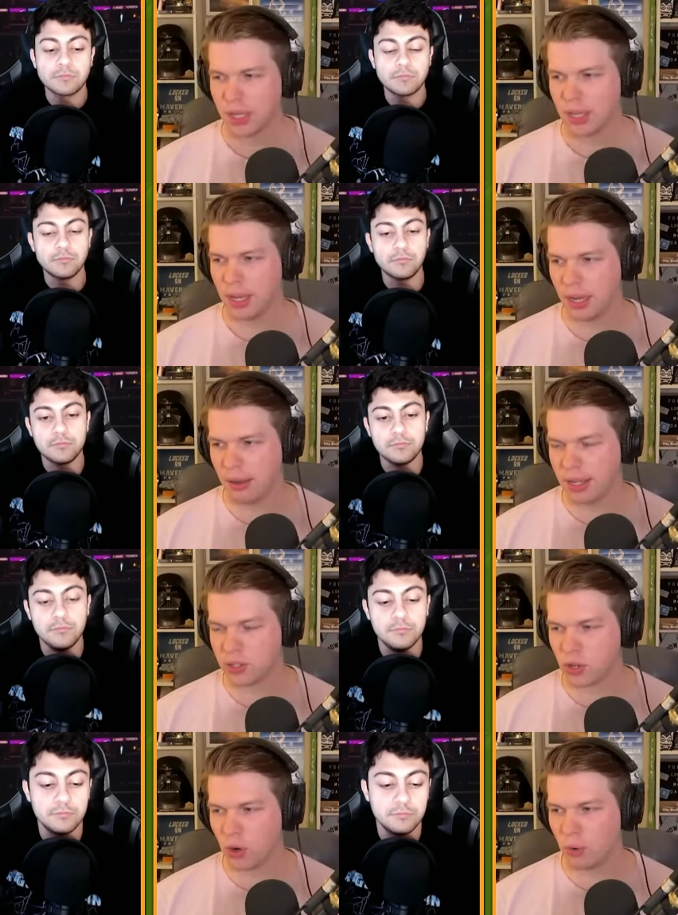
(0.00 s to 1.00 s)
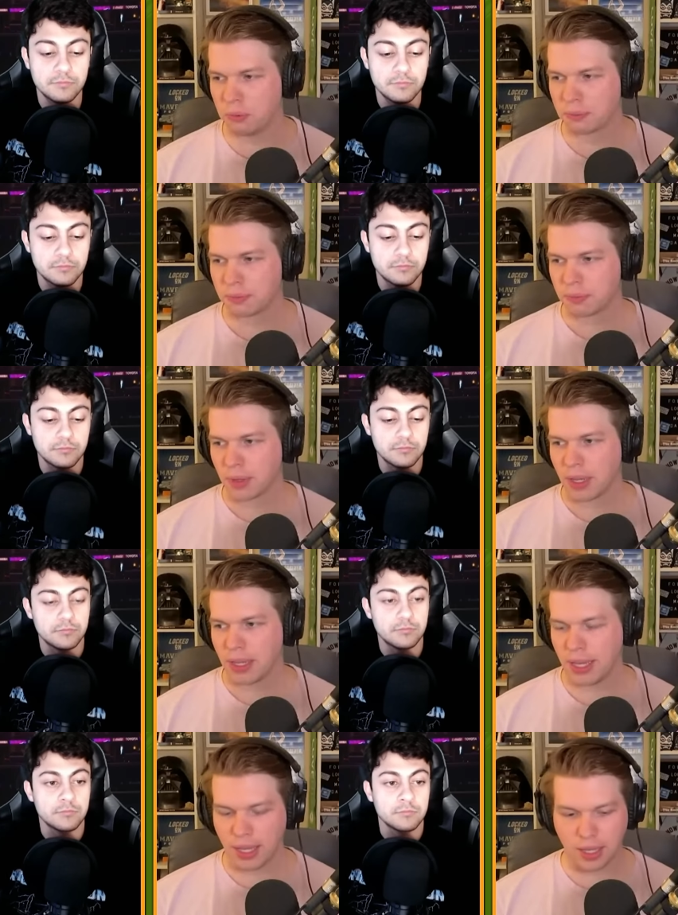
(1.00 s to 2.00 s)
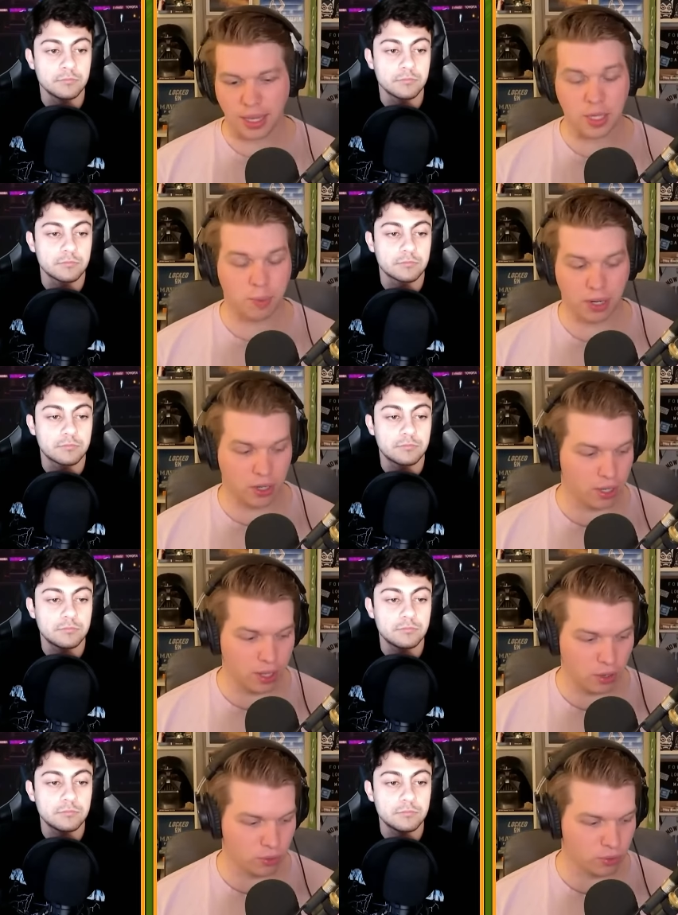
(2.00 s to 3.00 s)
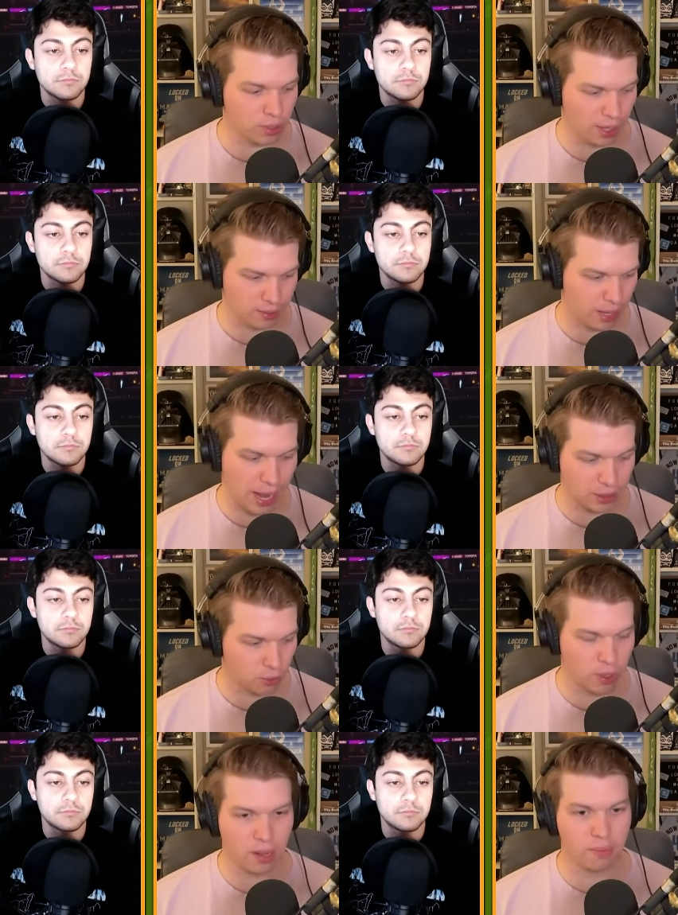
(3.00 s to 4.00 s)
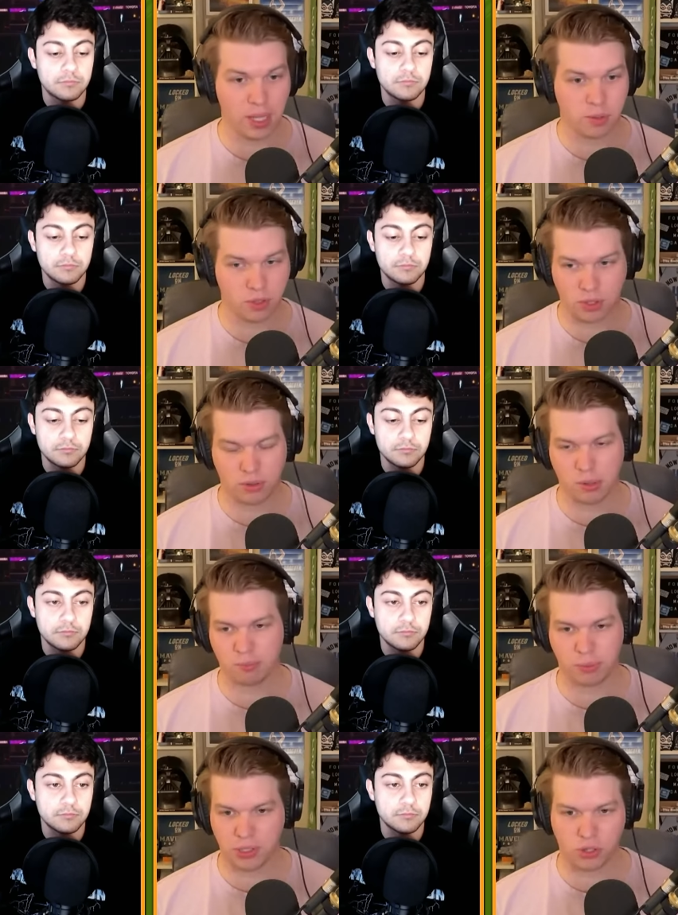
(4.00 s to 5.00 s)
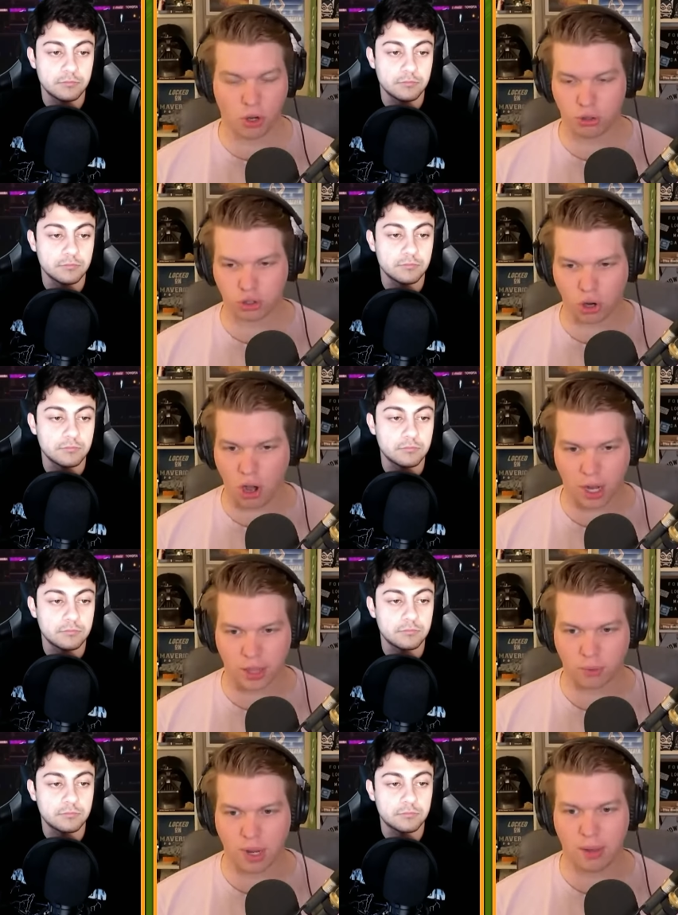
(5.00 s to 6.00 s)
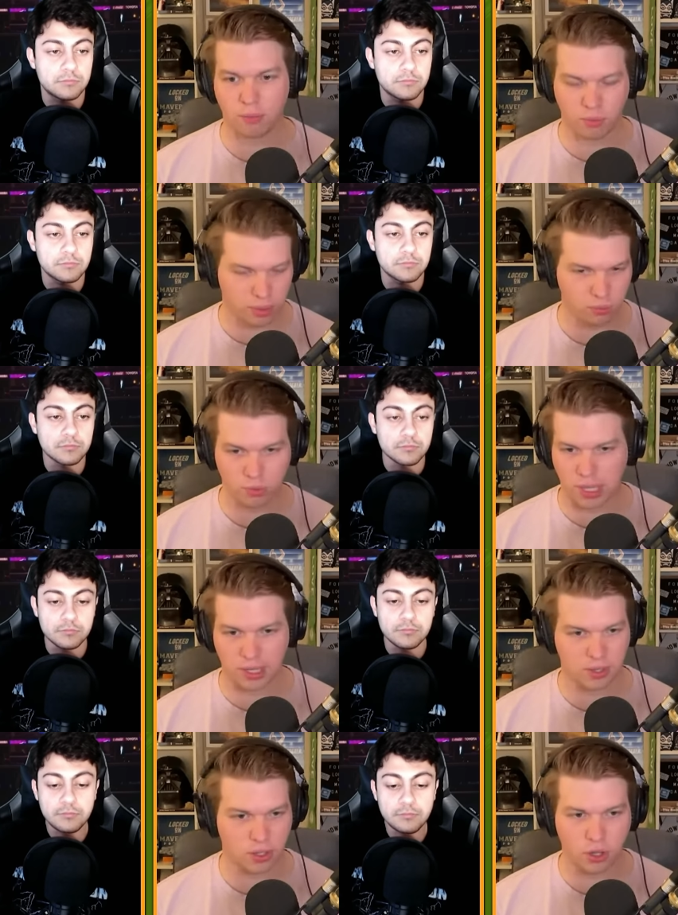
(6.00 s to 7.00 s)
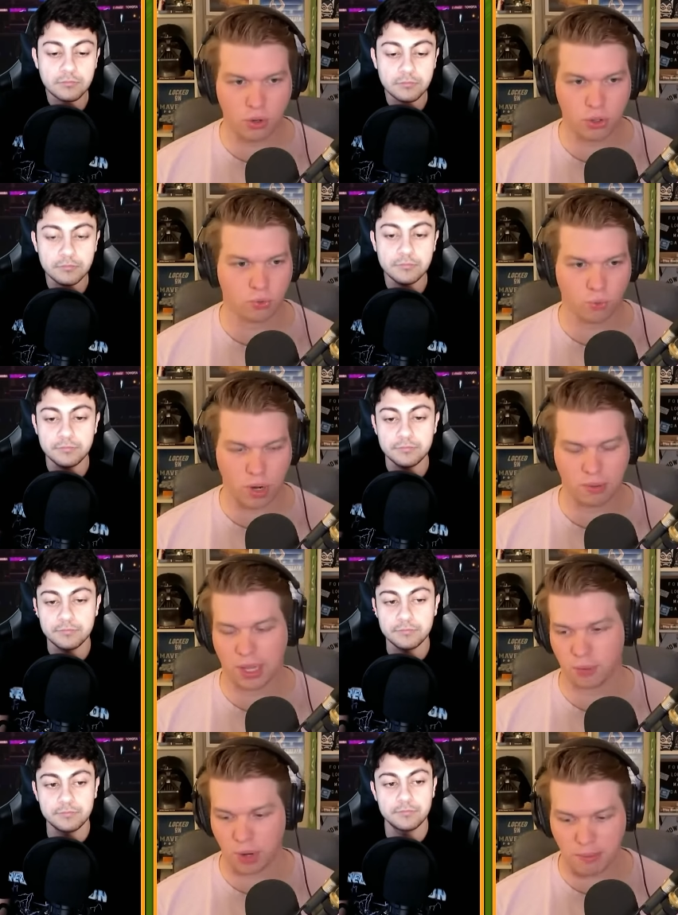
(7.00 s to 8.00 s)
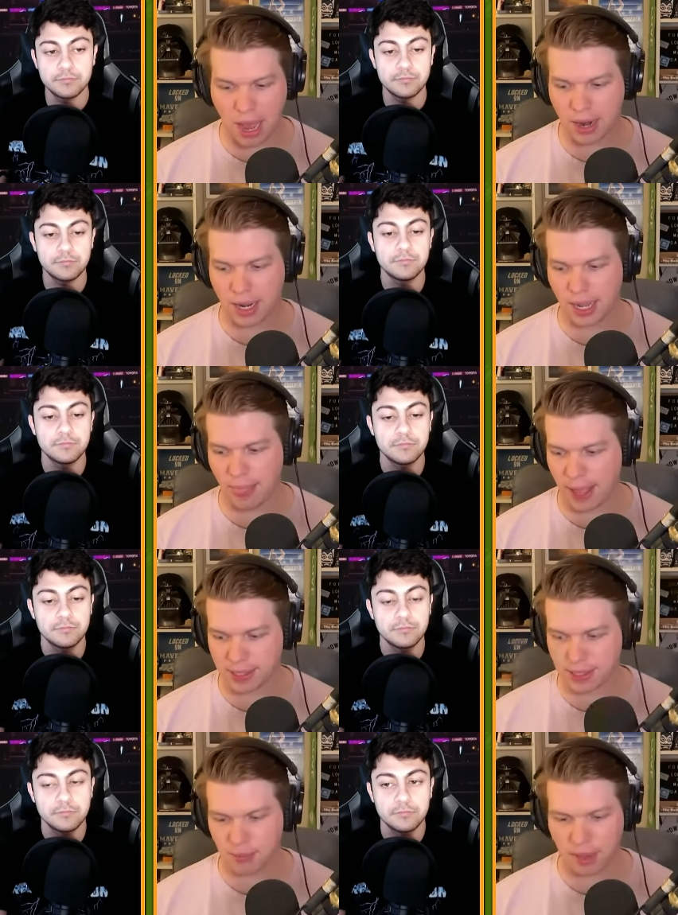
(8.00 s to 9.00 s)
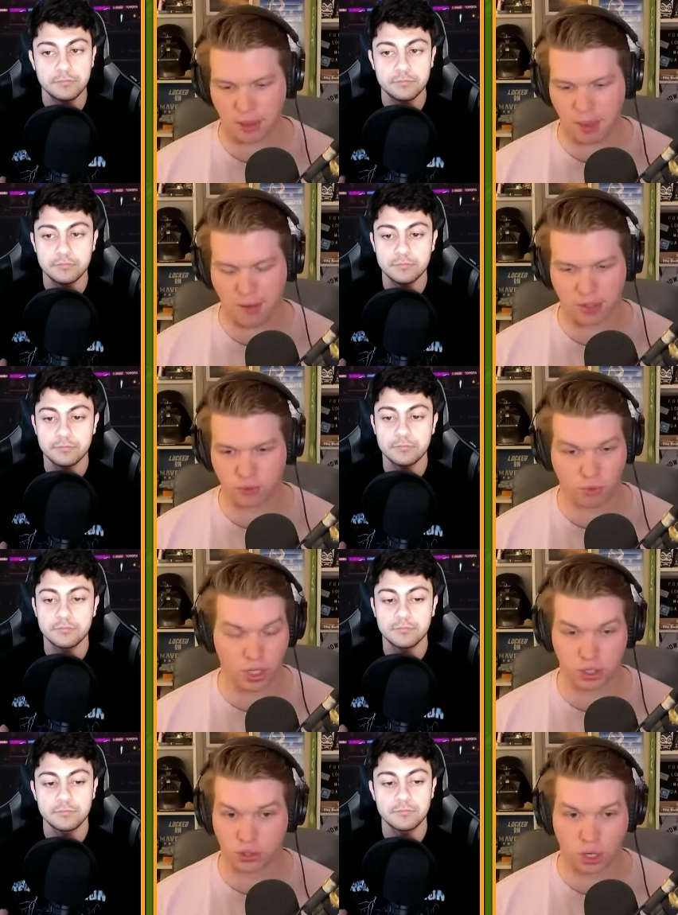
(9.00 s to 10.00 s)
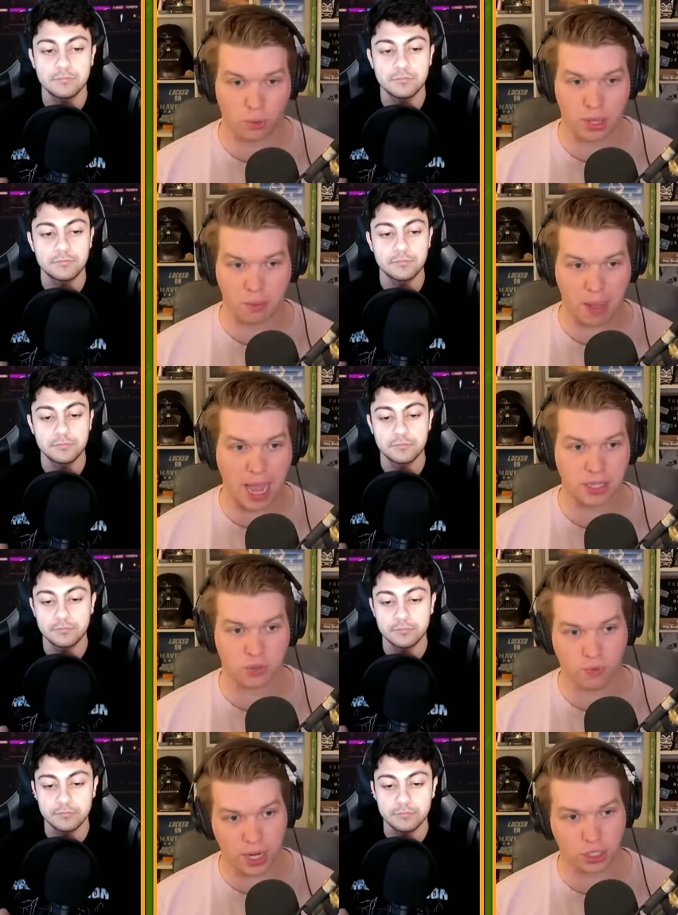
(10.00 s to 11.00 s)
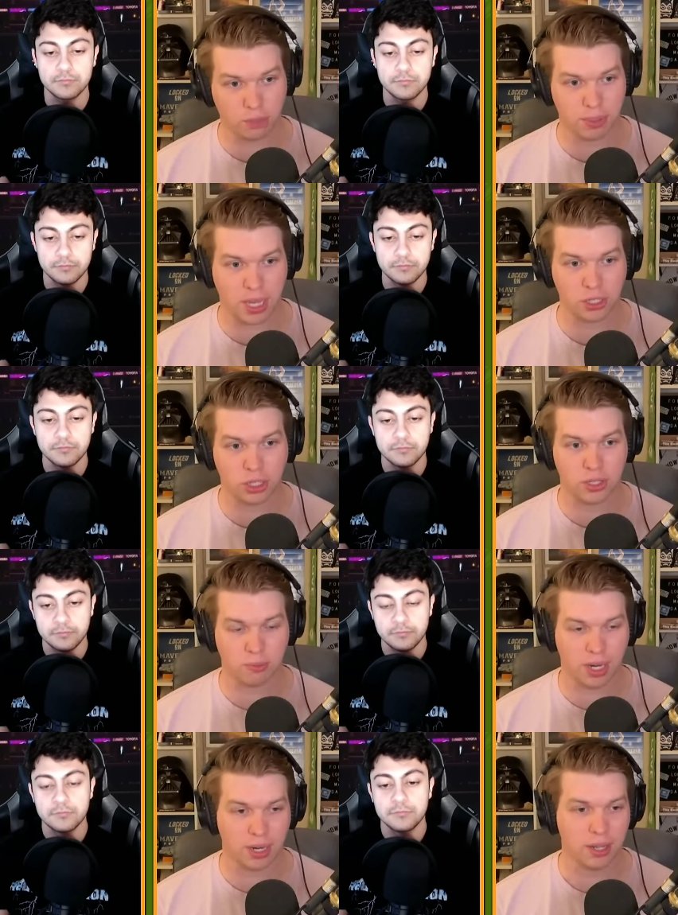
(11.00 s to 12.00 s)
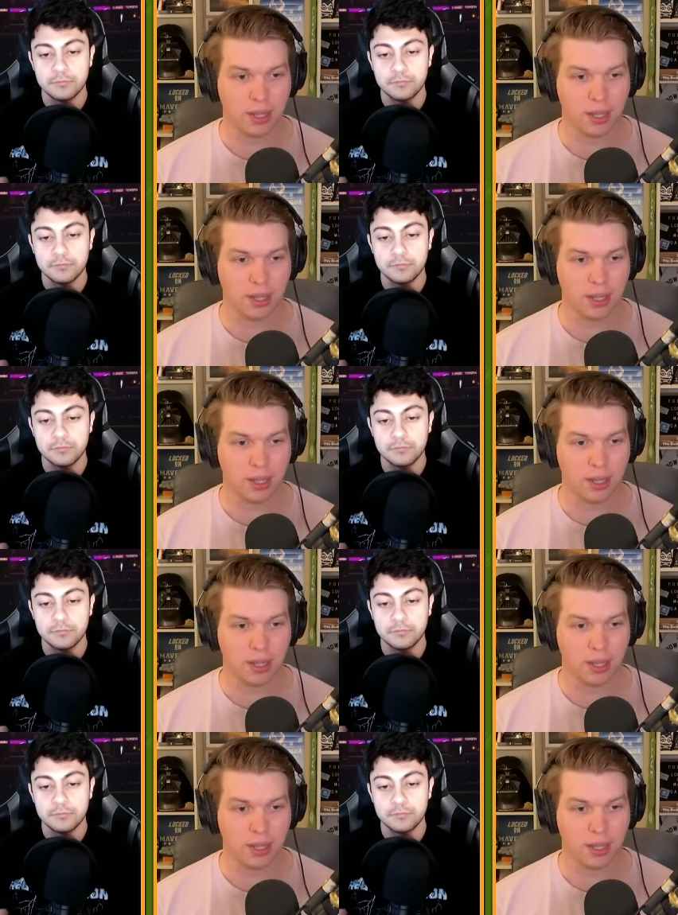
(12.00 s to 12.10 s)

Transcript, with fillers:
Speaker 1: Uh, and so he he's been good though like at the rim. He's he, he's so strong at the rim. He's huge re, like rebounding and that's something that the Mavericks have really struggled with in the past is finishing possessions. I mean,